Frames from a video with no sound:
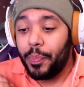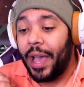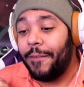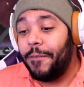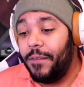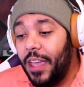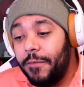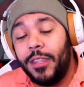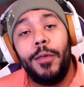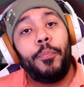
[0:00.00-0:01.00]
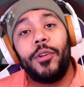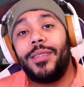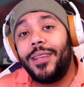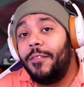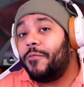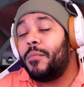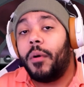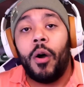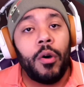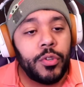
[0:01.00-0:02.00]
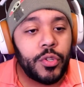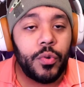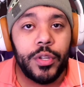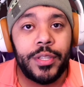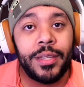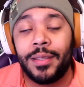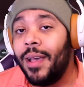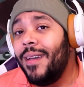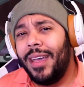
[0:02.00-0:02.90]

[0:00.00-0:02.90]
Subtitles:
by 50% from all sources.